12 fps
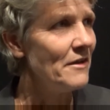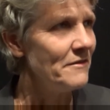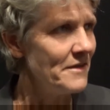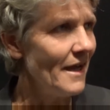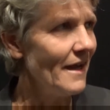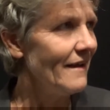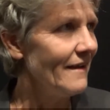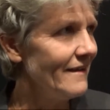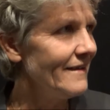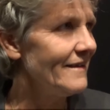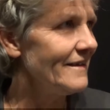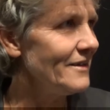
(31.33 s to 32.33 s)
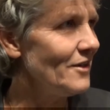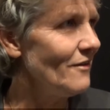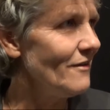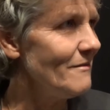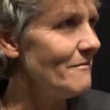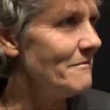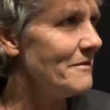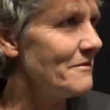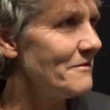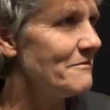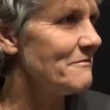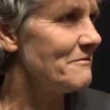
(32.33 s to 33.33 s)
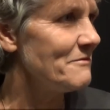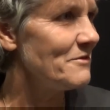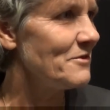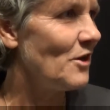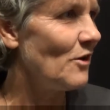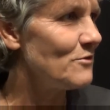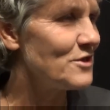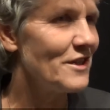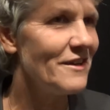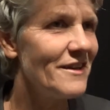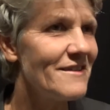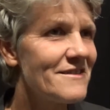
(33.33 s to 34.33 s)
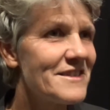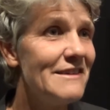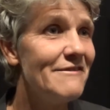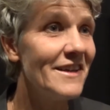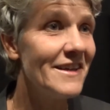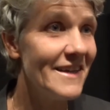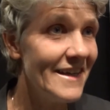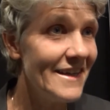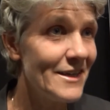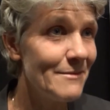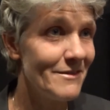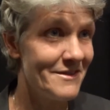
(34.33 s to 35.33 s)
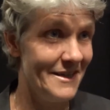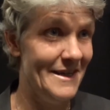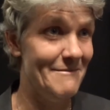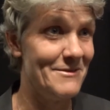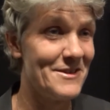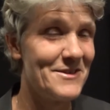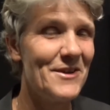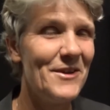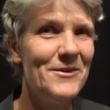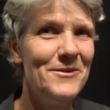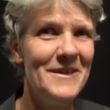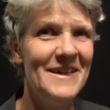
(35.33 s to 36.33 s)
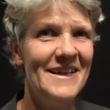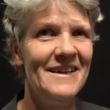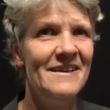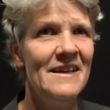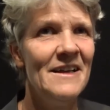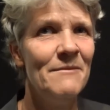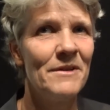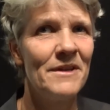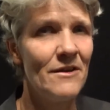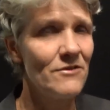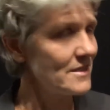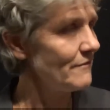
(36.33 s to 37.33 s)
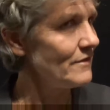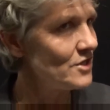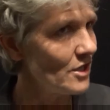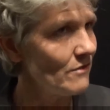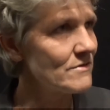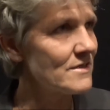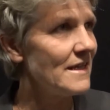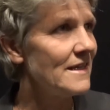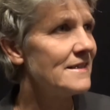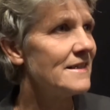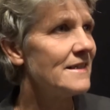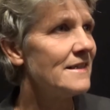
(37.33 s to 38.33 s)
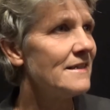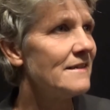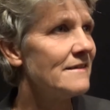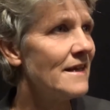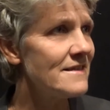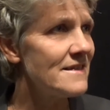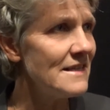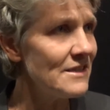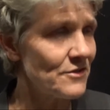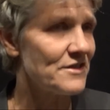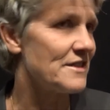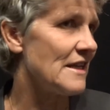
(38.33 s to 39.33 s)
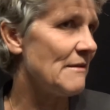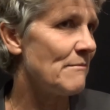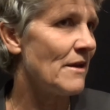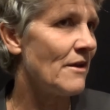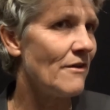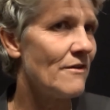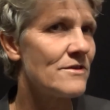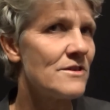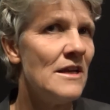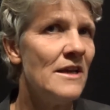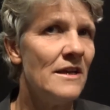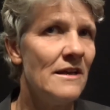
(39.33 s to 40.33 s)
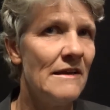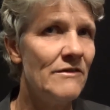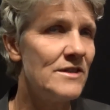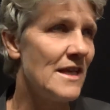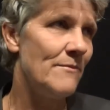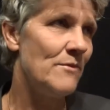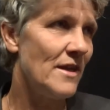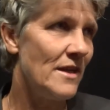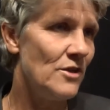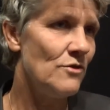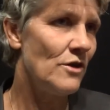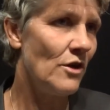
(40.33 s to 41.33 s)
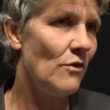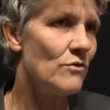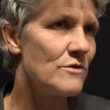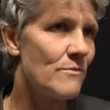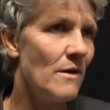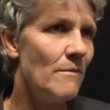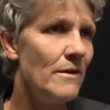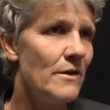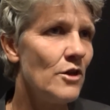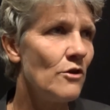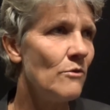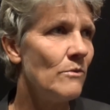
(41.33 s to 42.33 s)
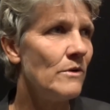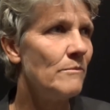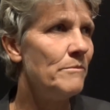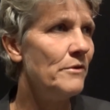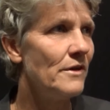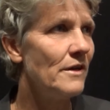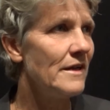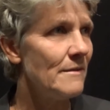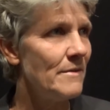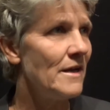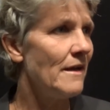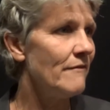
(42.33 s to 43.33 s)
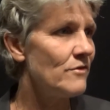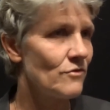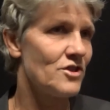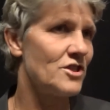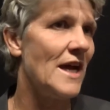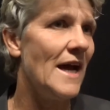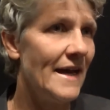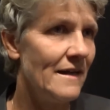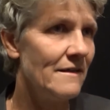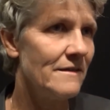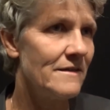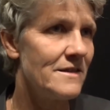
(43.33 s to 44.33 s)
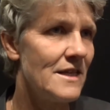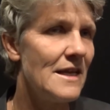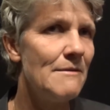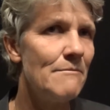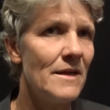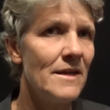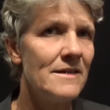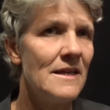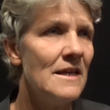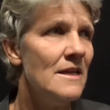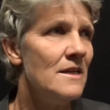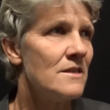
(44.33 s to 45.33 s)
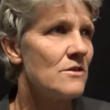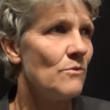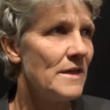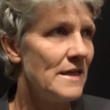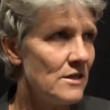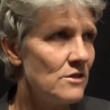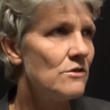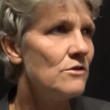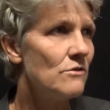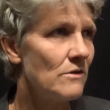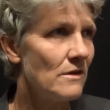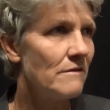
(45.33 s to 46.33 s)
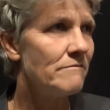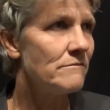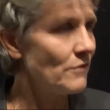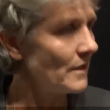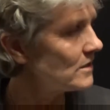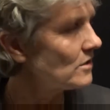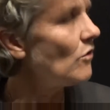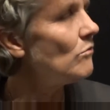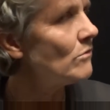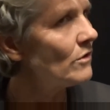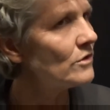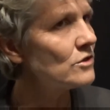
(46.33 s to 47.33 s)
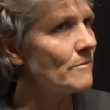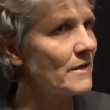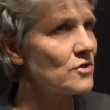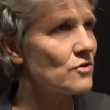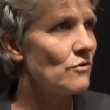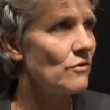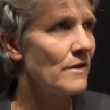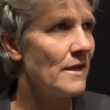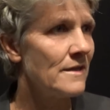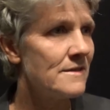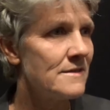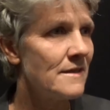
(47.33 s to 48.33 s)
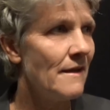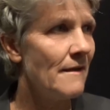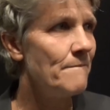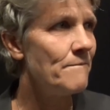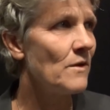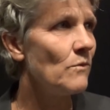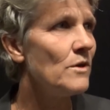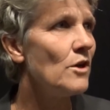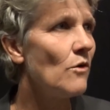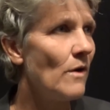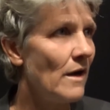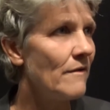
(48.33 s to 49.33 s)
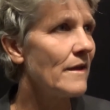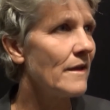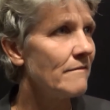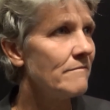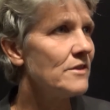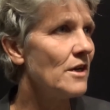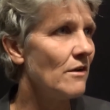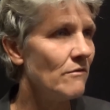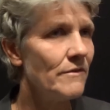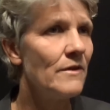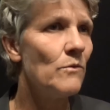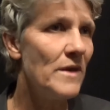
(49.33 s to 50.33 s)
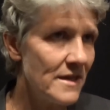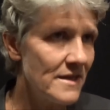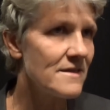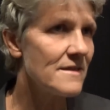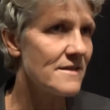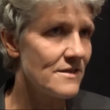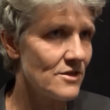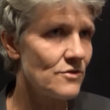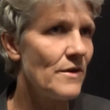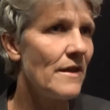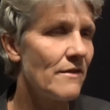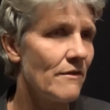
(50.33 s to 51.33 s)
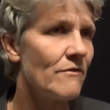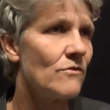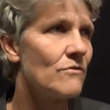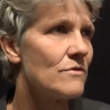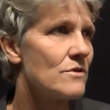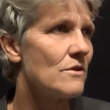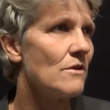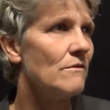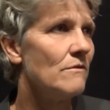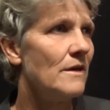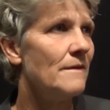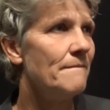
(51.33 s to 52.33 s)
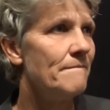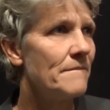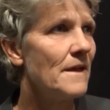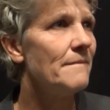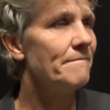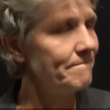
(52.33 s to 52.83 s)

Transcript: Yeah, you know, coaching against Sylvia Knight a couple of times. So now Steffi Jones, and that's interesting because every time you get a new coach, probably you will put a little bit of your style on the team. And so we need to do a great homework to make sure that we know how they, you know, their weaknesses and strength, of course. So, yeah.